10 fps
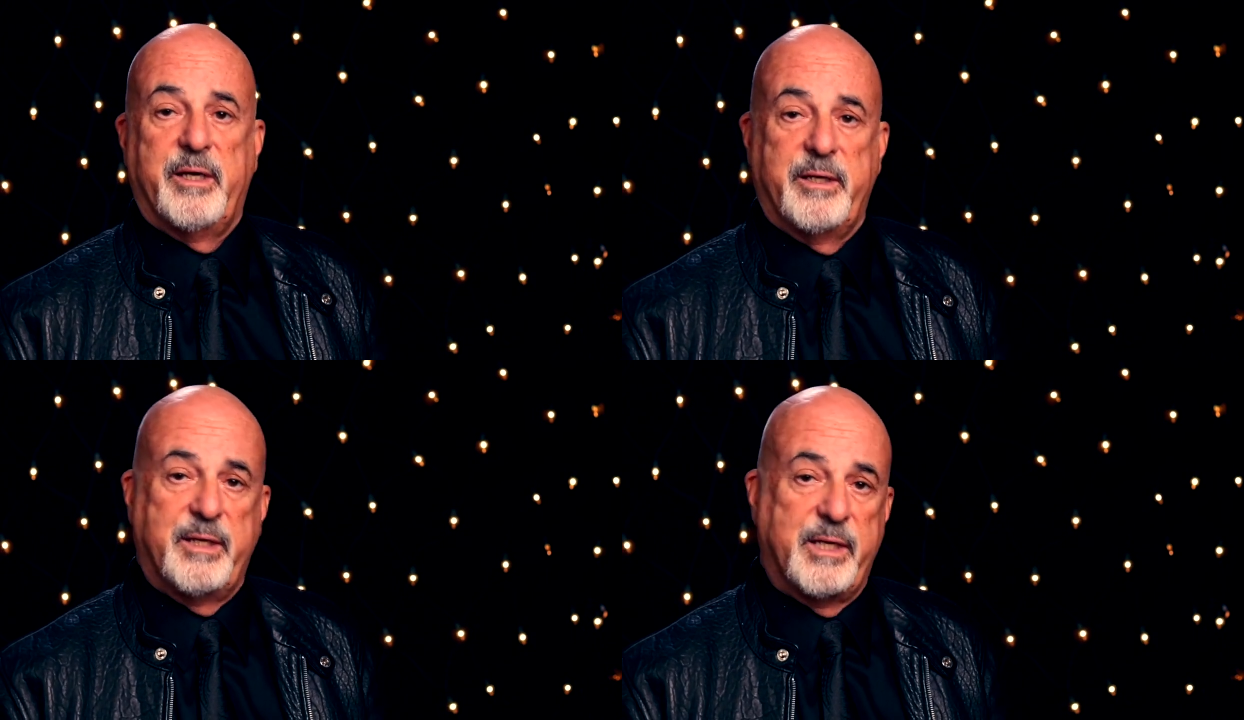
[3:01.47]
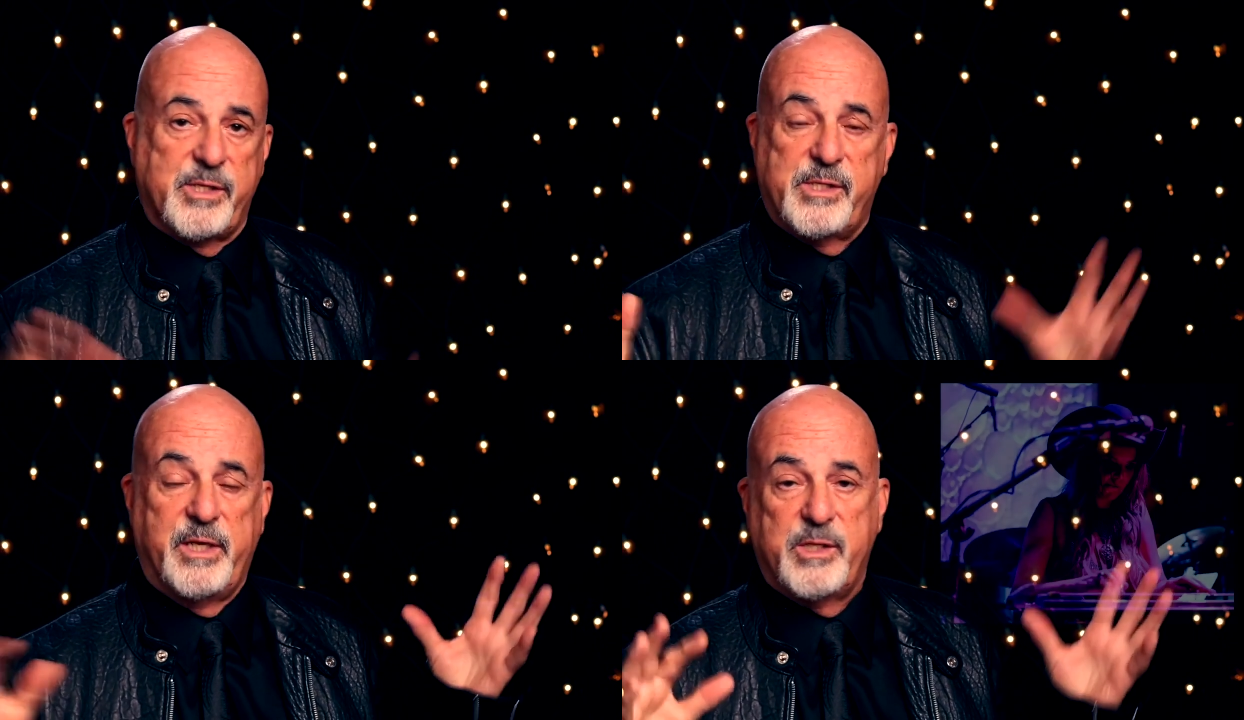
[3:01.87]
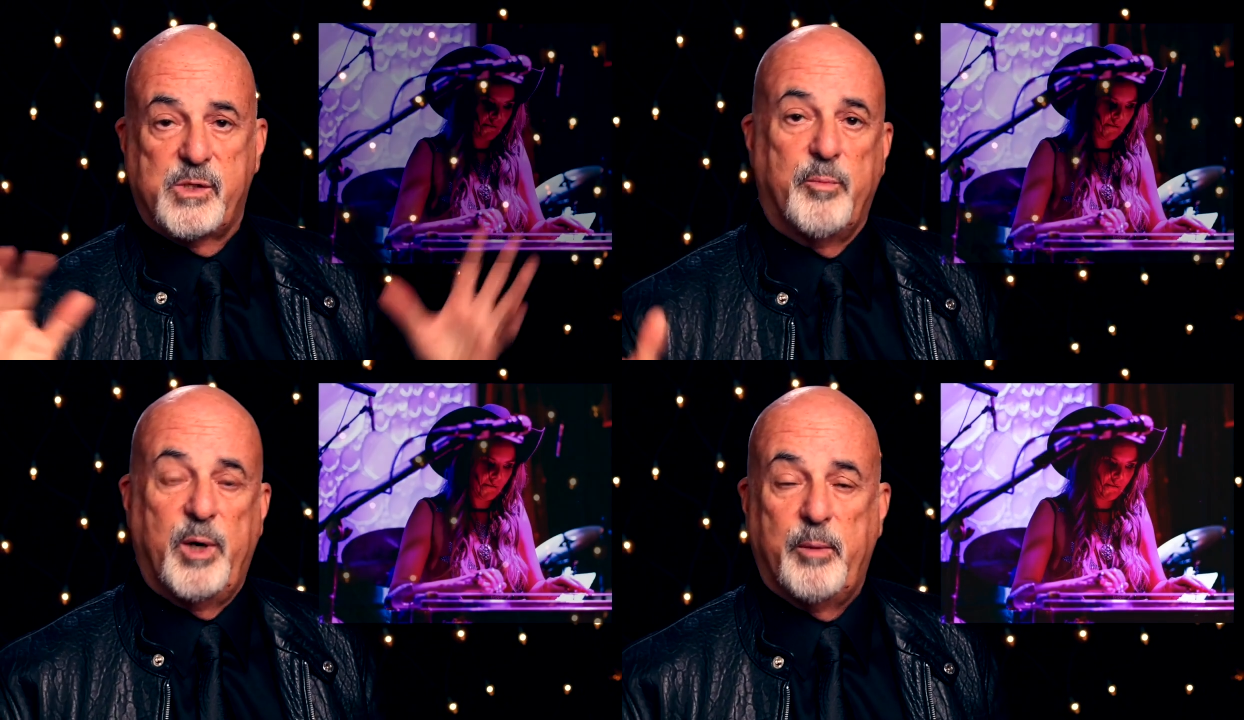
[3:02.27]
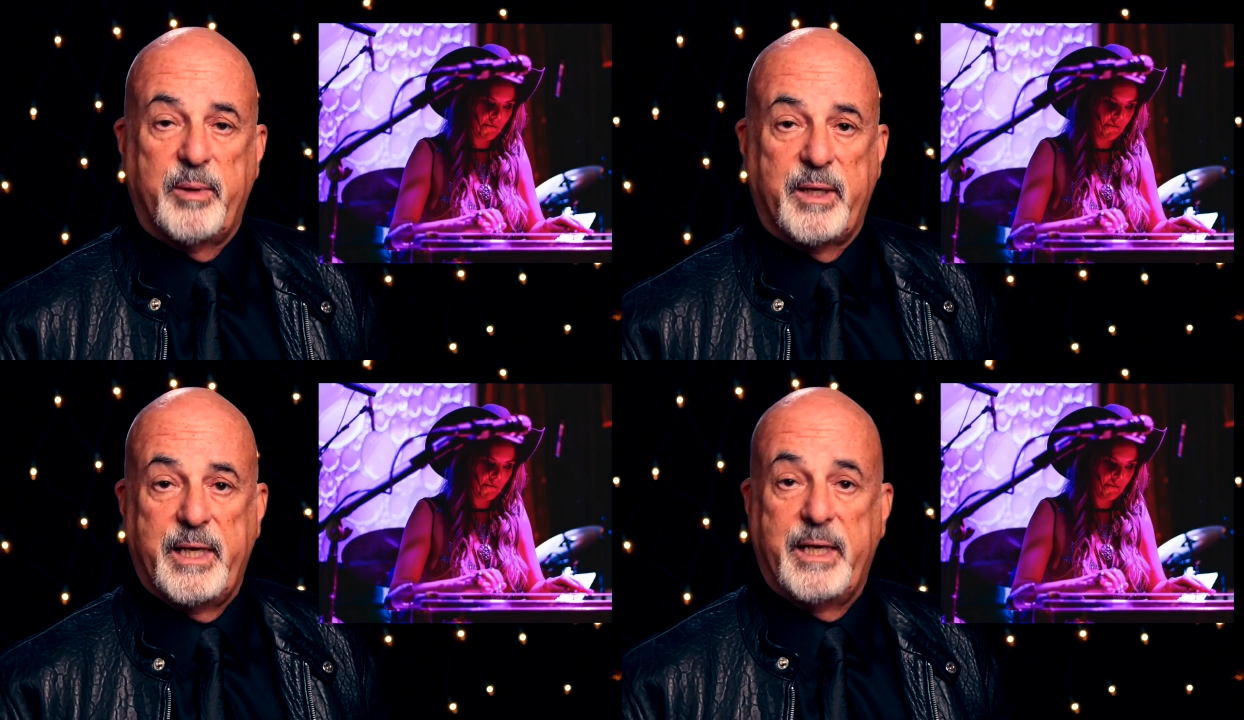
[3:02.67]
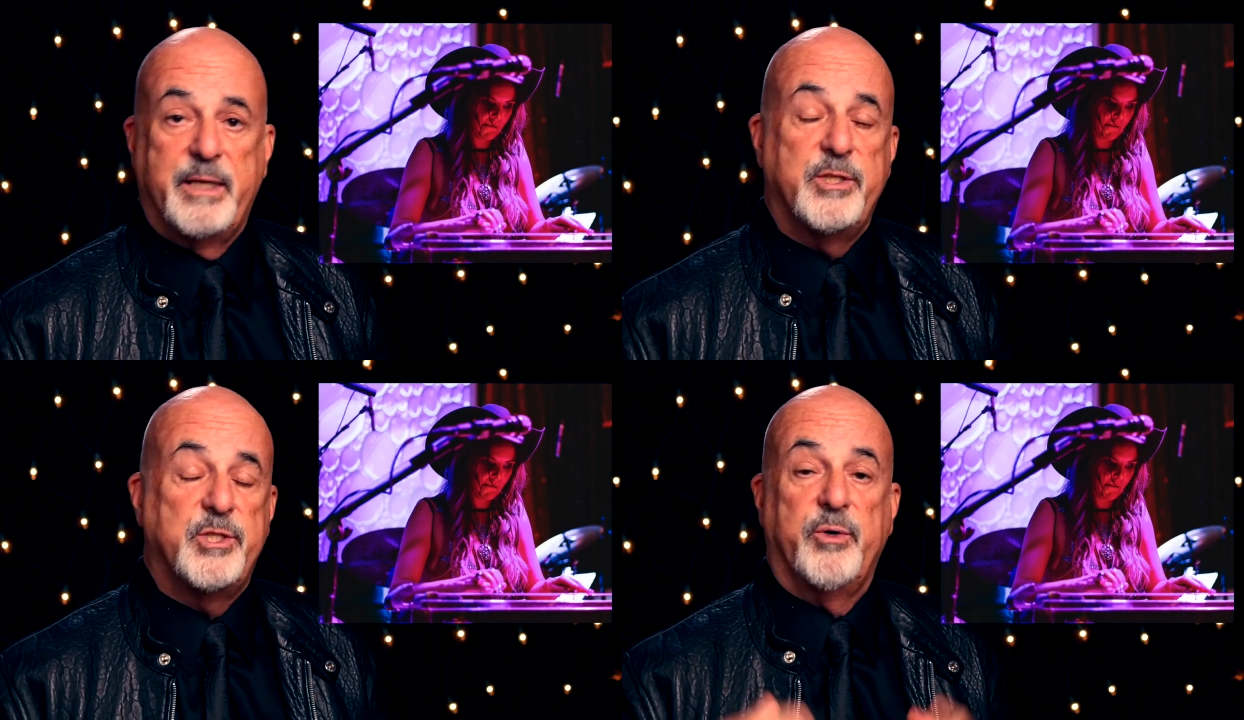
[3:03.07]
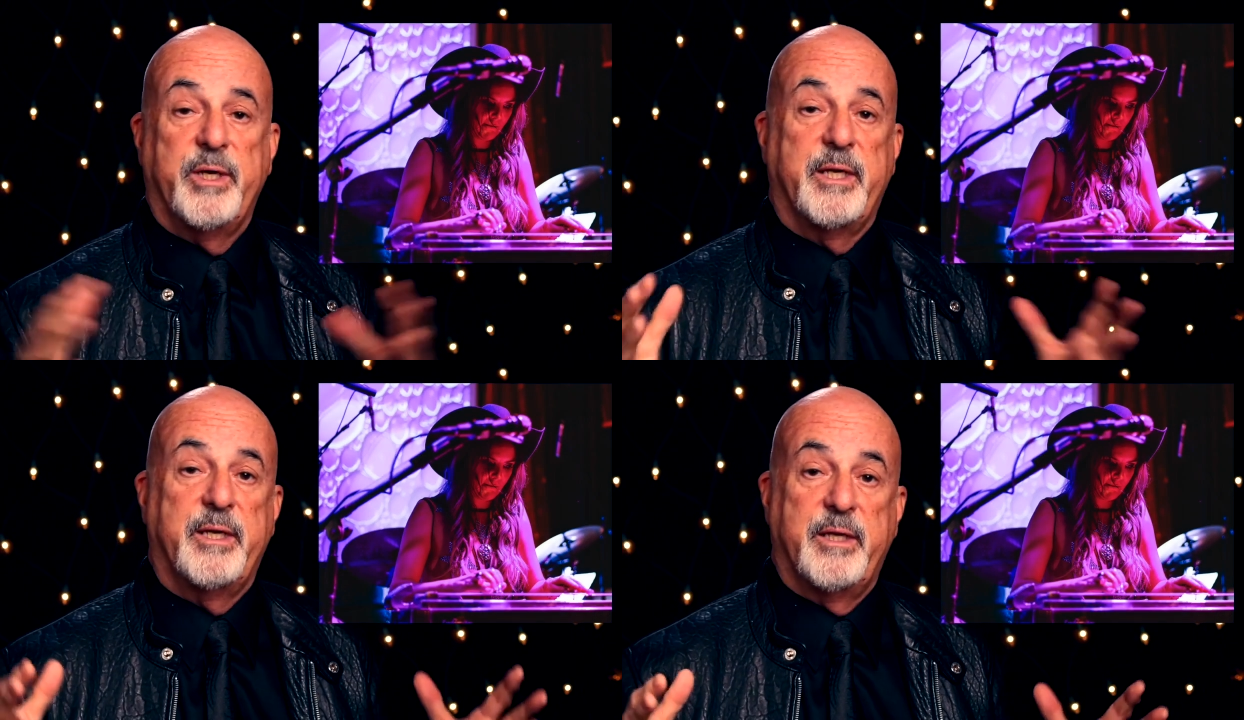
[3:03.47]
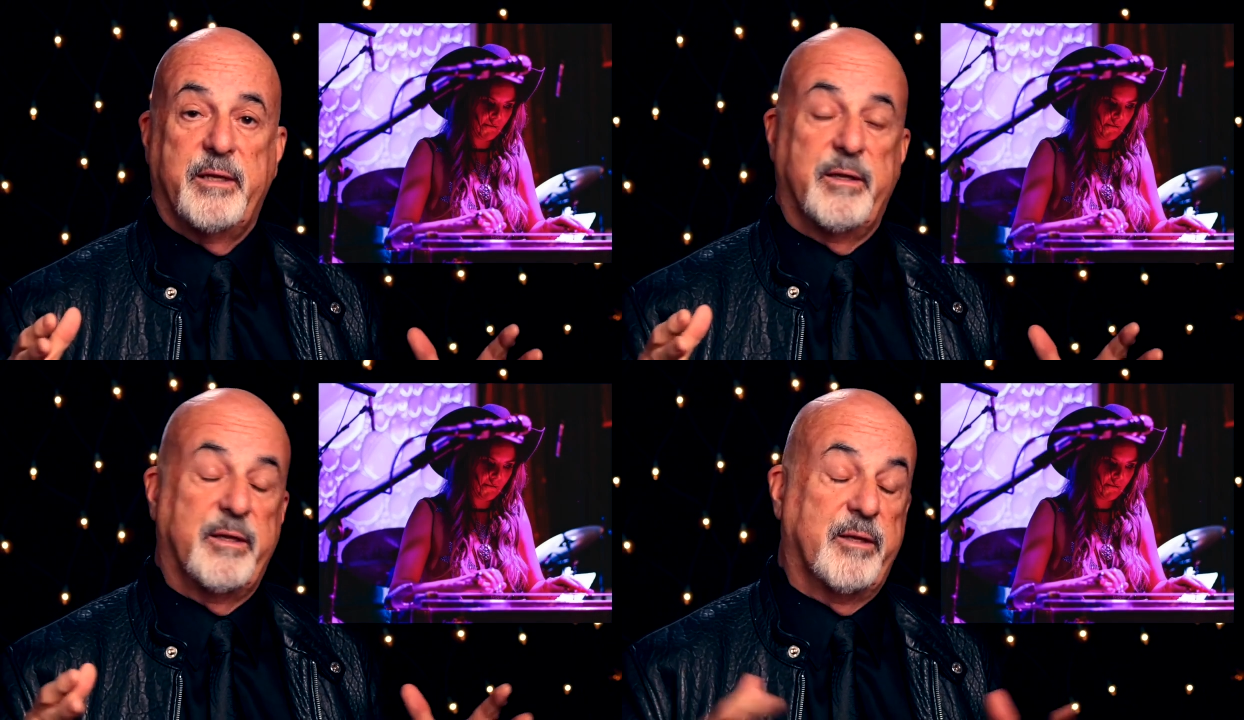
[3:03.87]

And as I said, it's all purpley. And during